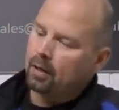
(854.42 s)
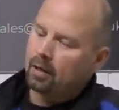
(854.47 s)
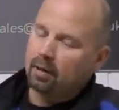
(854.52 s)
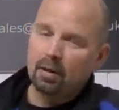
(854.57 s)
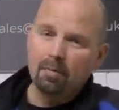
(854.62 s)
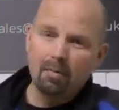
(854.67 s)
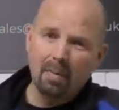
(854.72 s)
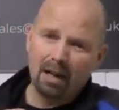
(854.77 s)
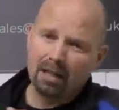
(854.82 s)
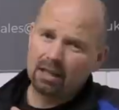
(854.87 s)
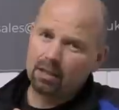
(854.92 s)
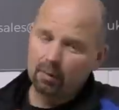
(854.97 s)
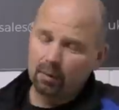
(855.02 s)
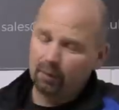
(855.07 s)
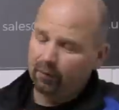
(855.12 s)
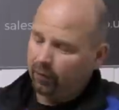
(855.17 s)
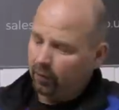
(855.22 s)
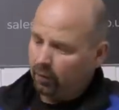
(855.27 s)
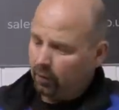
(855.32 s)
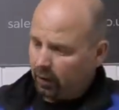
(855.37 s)
The maximum
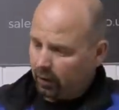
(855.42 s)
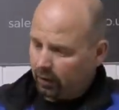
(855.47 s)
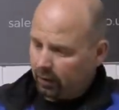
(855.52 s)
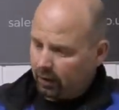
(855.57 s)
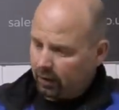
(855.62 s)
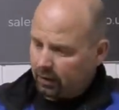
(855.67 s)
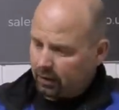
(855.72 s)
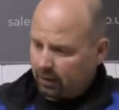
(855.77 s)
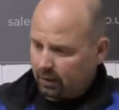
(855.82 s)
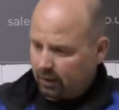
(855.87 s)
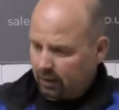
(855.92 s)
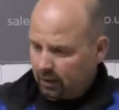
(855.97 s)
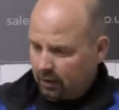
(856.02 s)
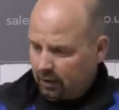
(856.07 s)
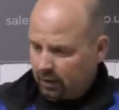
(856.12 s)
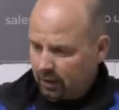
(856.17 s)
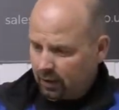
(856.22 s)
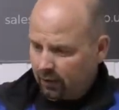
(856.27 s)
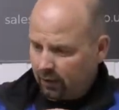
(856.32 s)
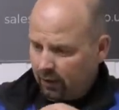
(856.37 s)
flow on this
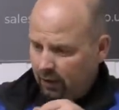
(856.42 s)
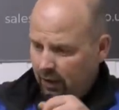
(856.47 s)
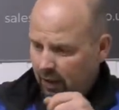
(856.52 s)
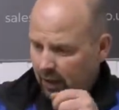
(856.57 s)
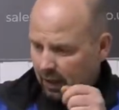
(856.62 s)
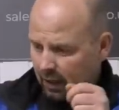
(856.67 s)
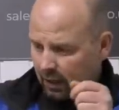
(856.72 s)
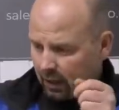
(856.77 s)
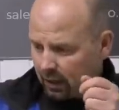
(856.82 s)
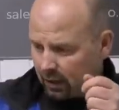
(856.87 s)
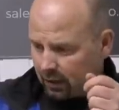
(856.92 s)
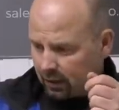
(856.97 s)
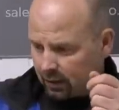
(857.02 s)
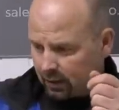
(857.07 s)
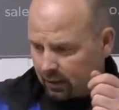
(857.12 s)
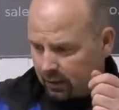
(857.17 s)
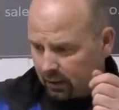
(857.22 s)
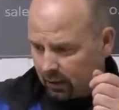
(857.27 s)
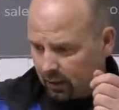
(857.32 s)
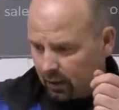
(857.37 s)
is given
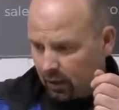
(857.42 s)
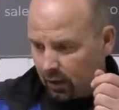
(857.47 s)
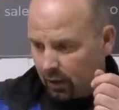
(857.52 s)
as